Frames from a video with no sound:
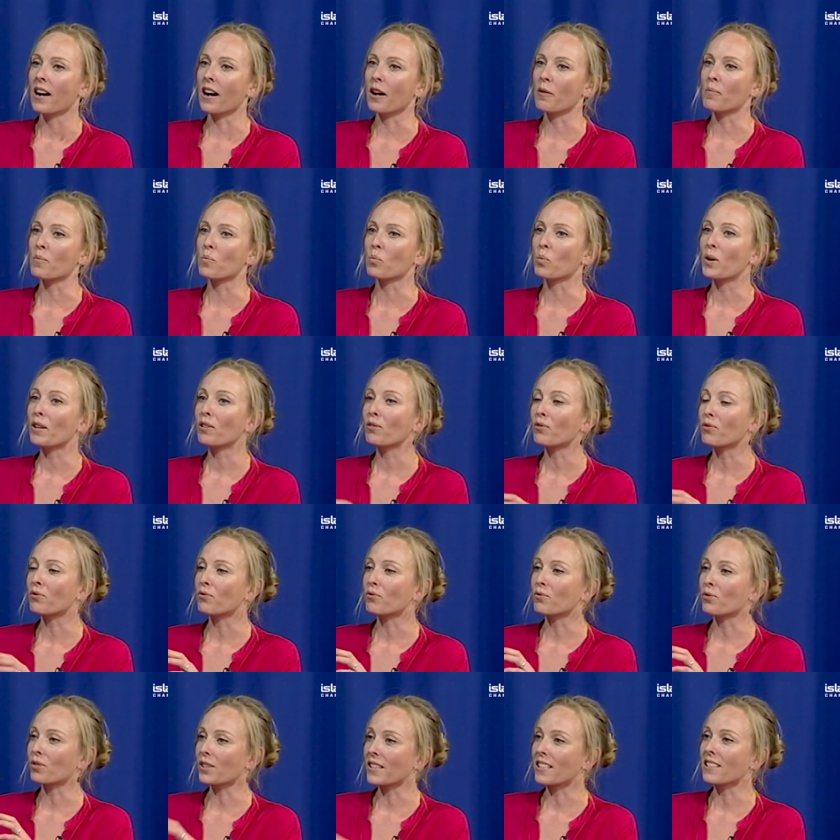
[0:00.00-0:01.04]
Um, with,
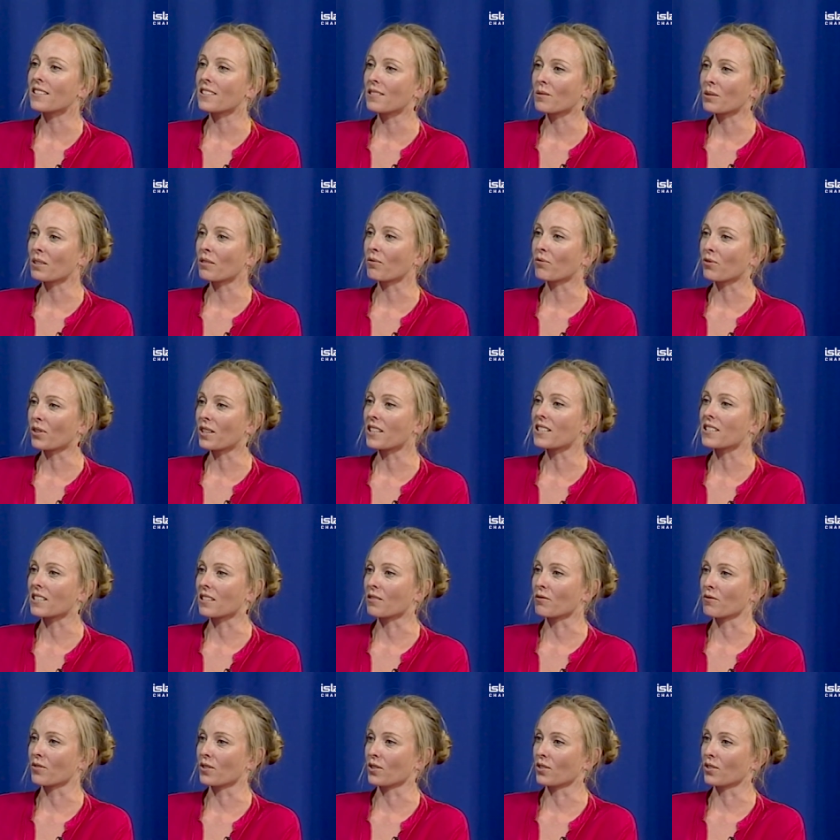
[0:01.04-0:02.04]
free, with freezing